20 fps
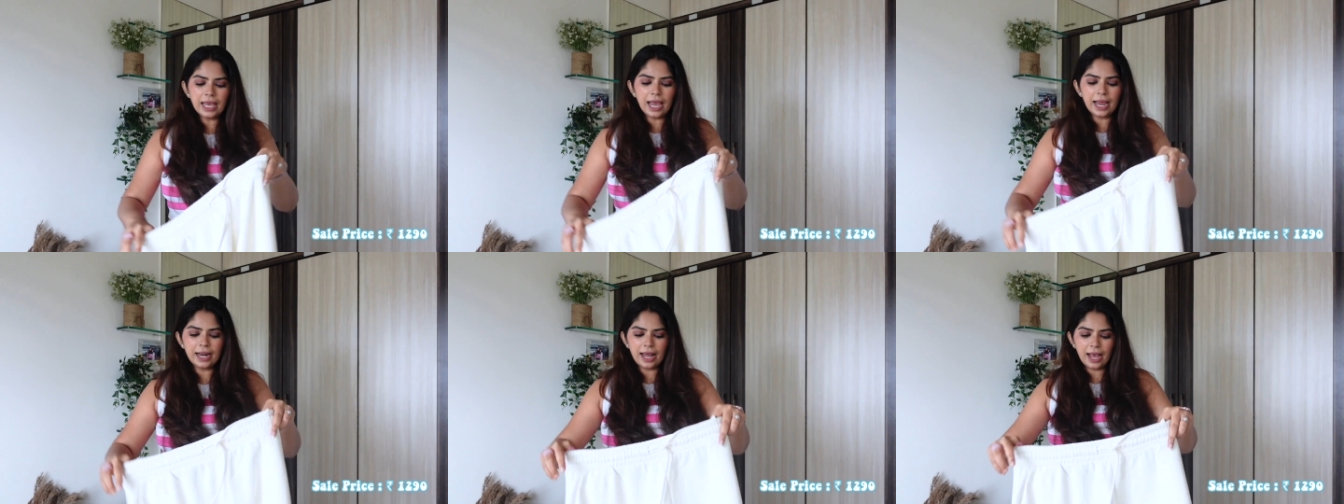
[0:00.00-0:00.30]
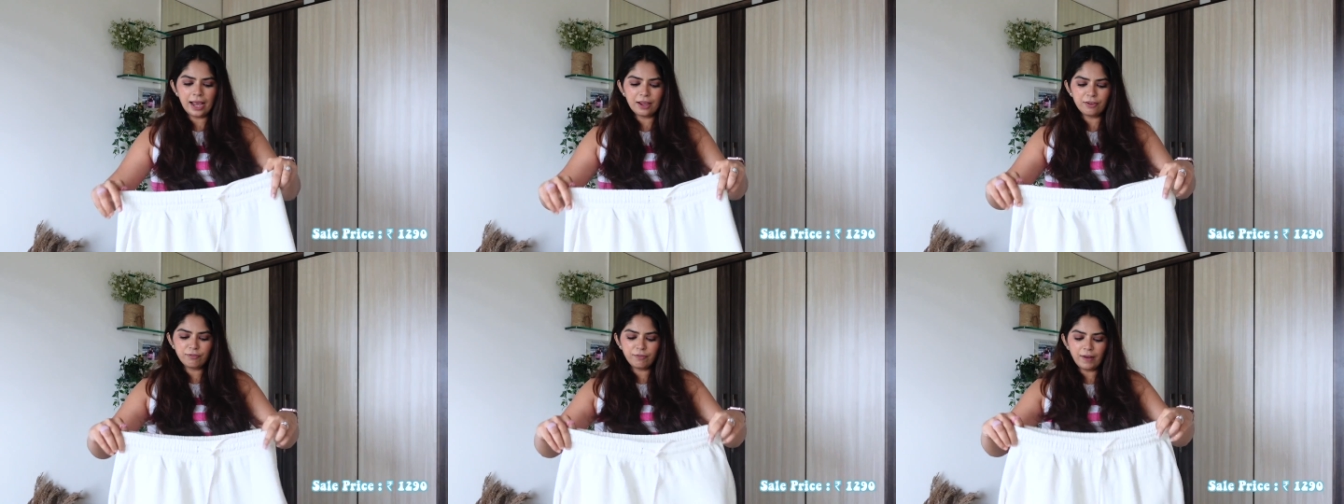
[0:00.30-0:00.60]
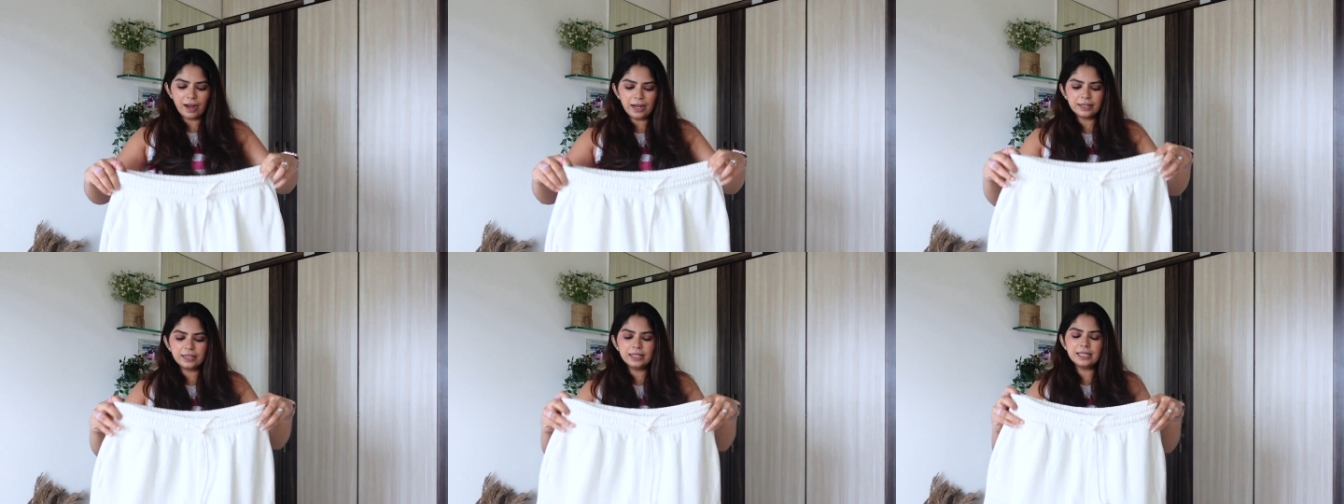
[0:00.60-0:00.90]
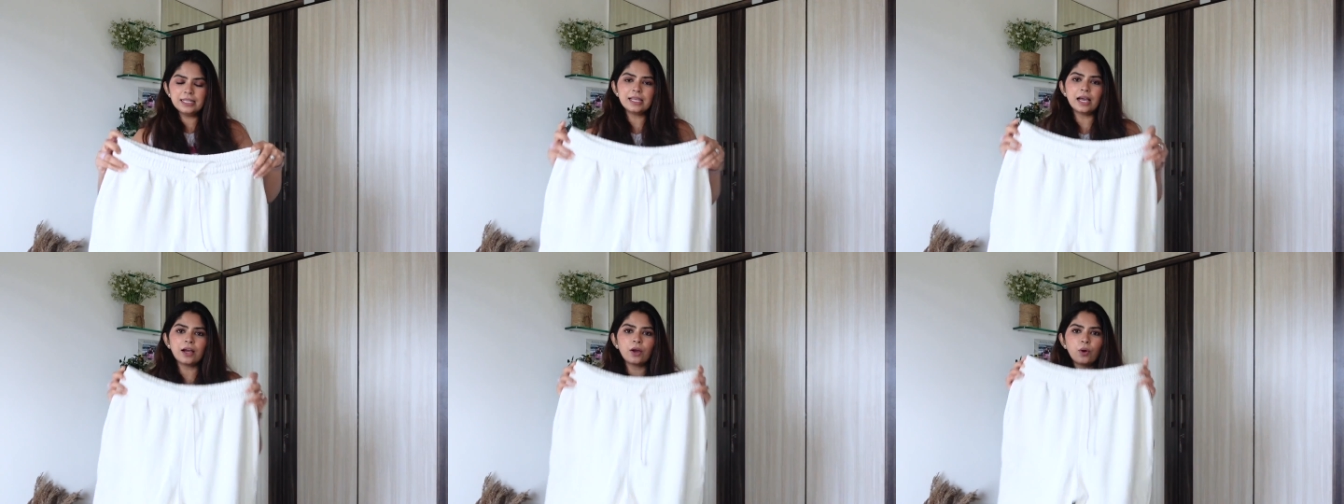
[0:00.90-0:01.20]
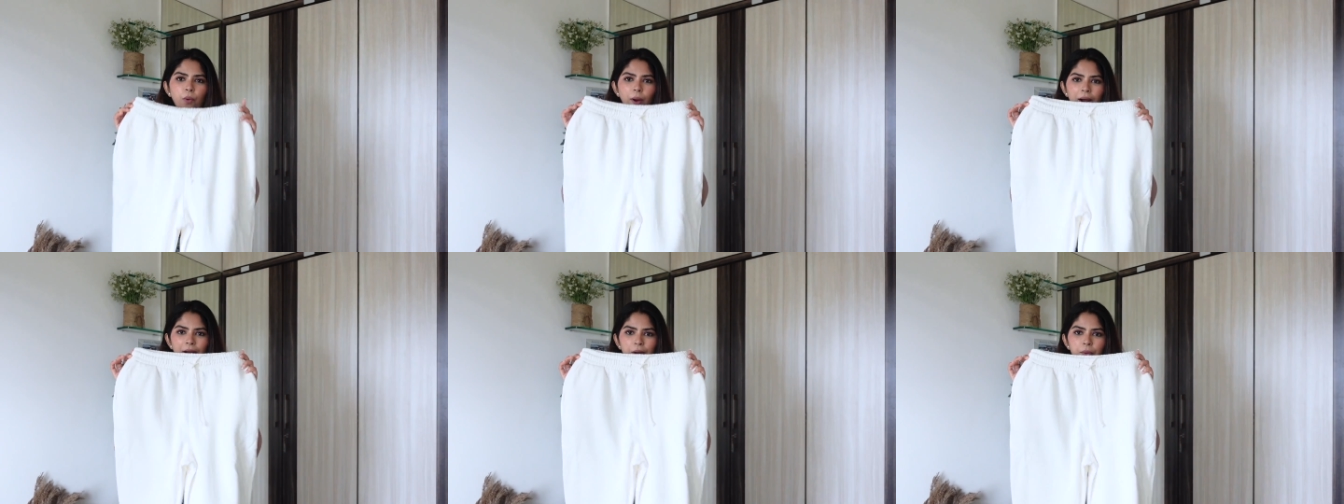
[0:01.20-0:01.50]
and I felt these are
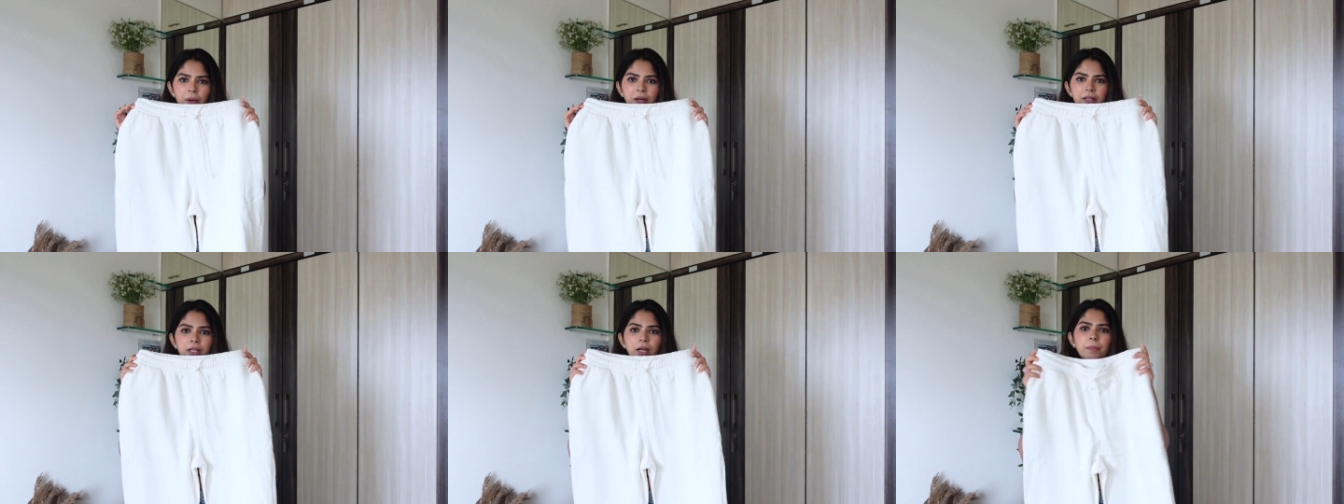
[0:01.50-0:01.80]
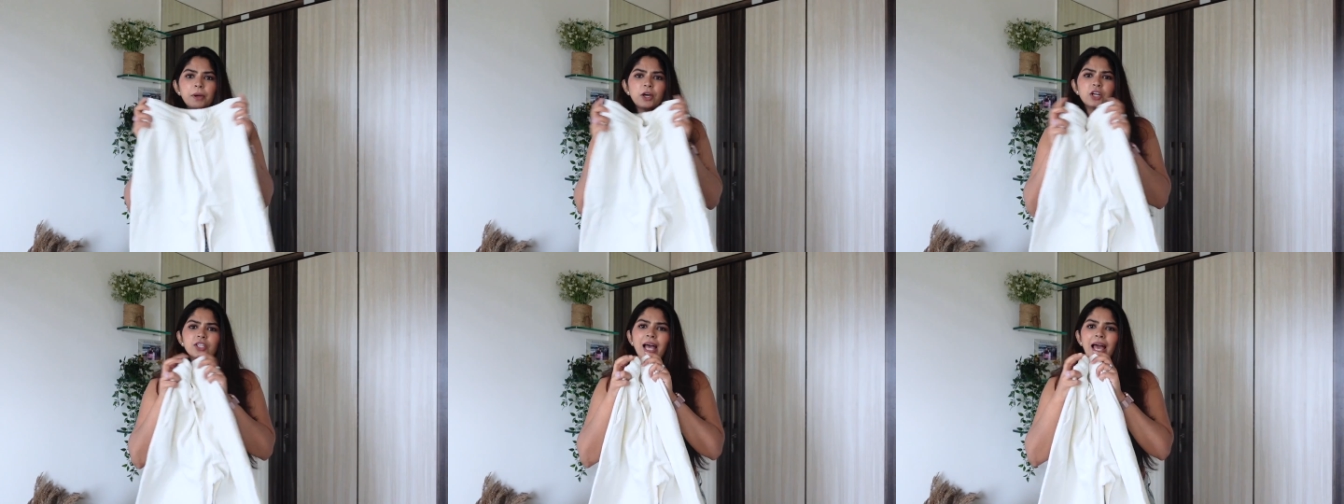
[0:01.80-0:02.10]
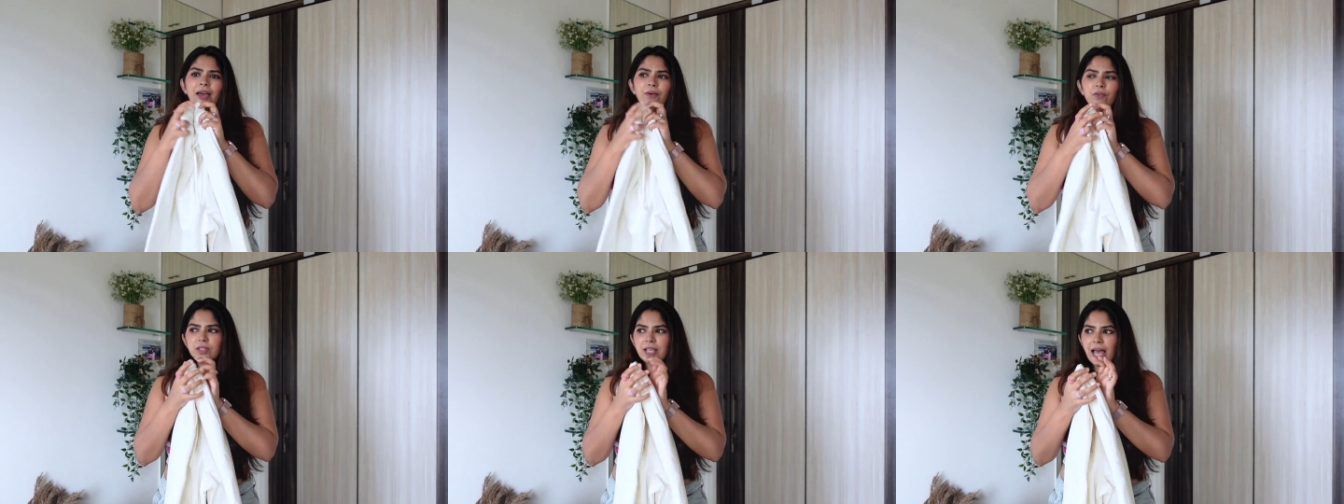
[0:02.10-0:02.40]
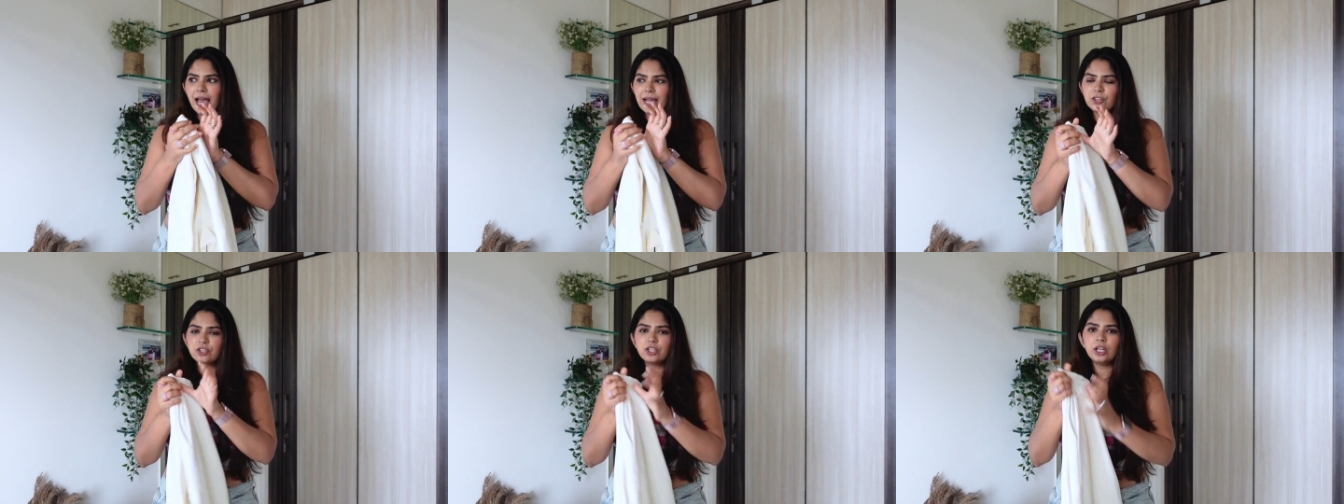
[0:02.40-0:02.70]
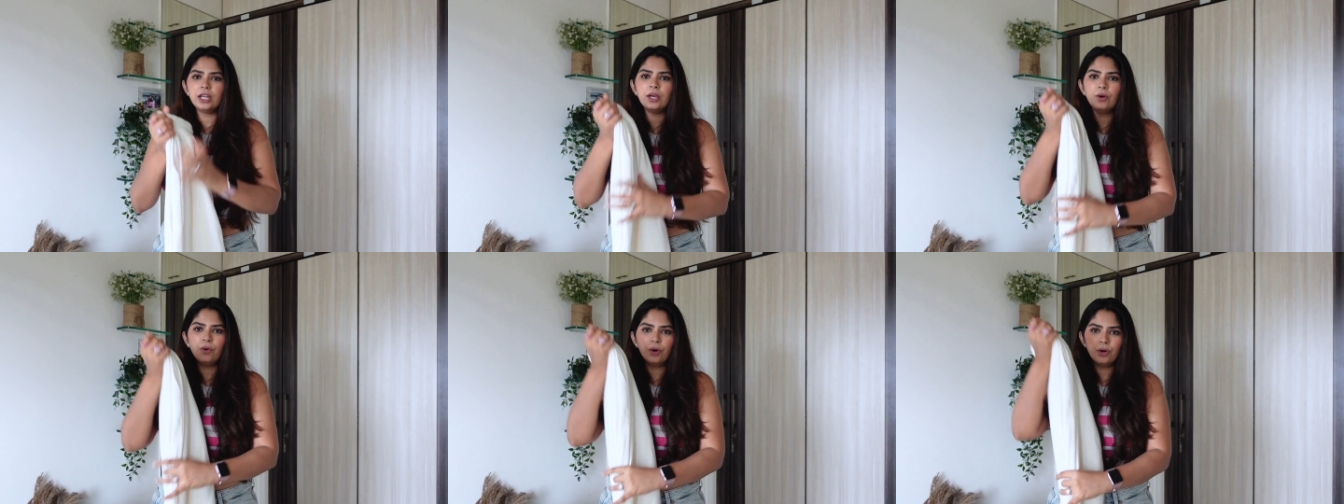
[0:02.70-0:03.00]
quite worth it because I was
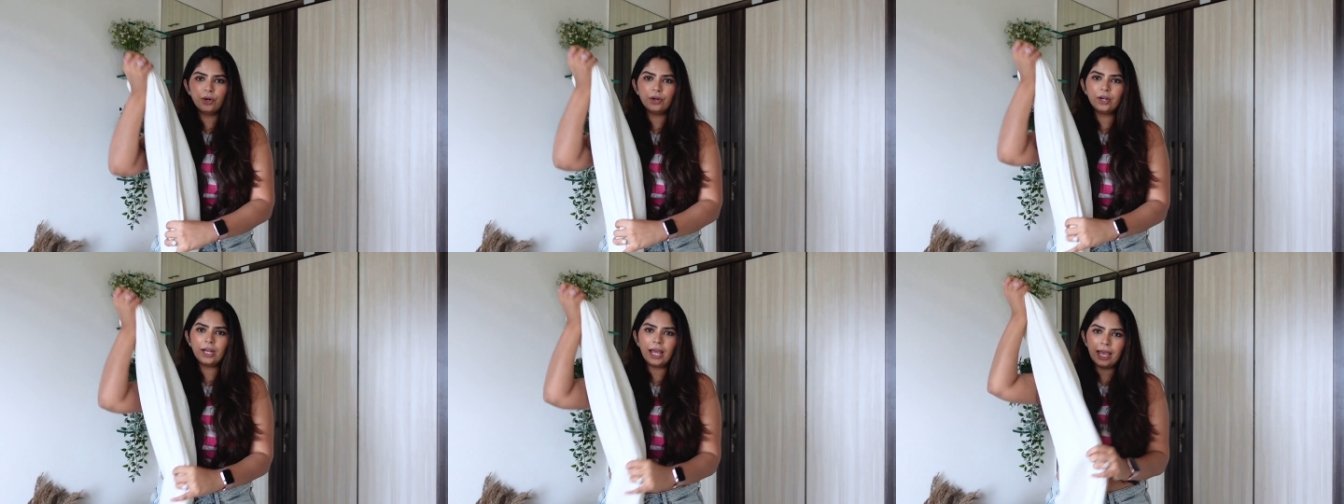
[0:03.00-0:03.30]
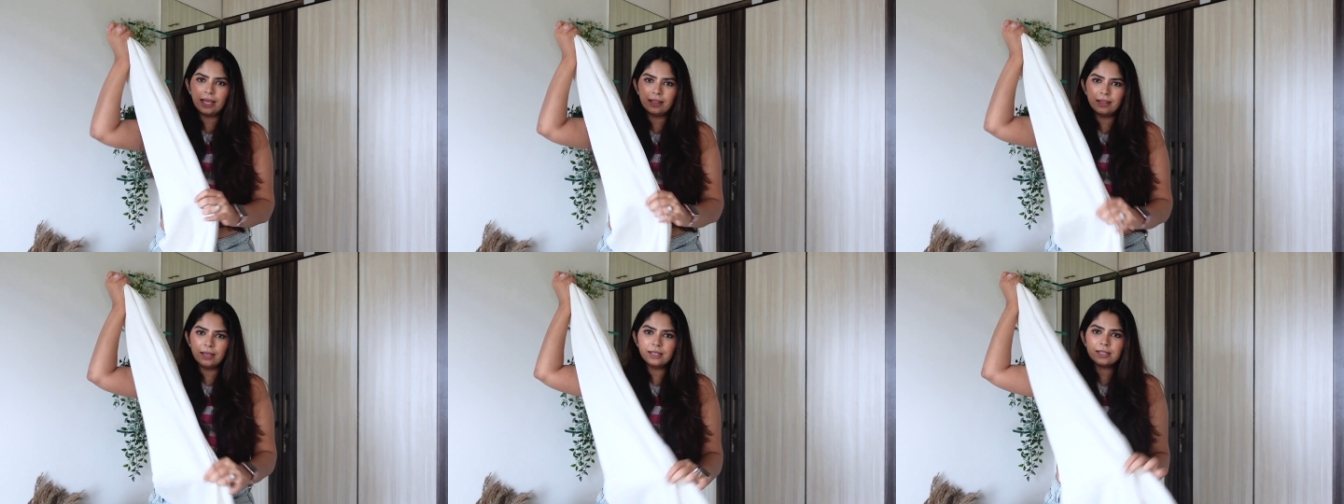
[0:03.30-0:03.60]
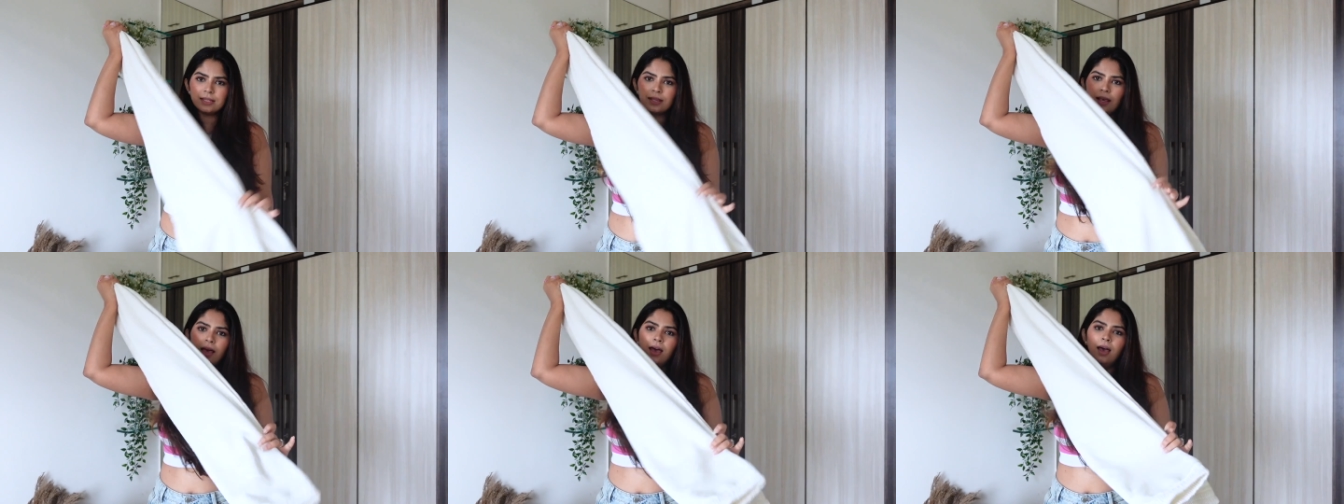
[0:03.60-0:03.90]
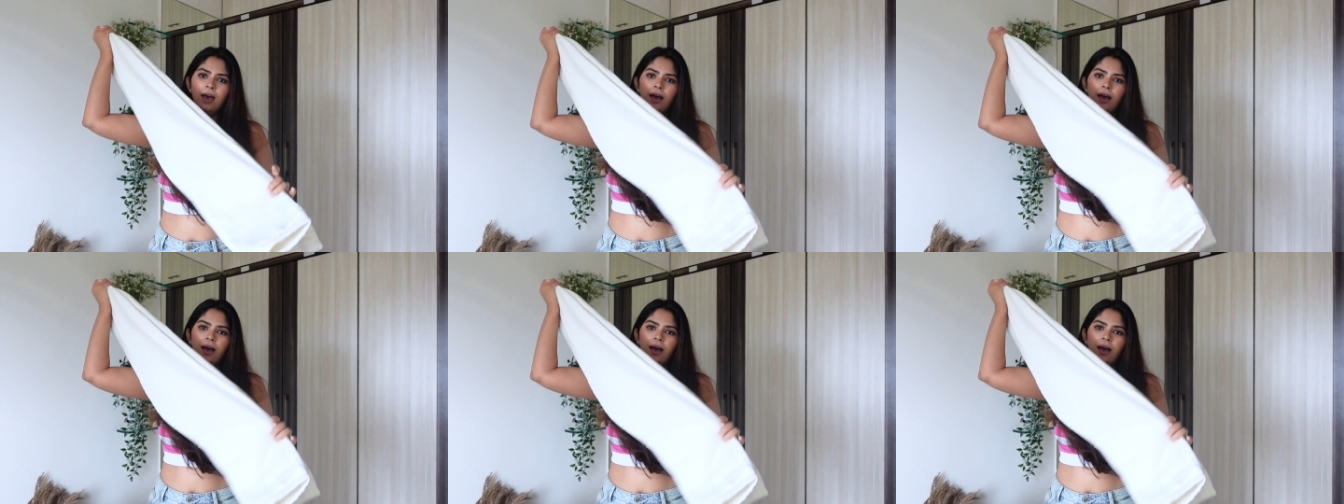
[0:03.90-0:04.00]
actually going to take this,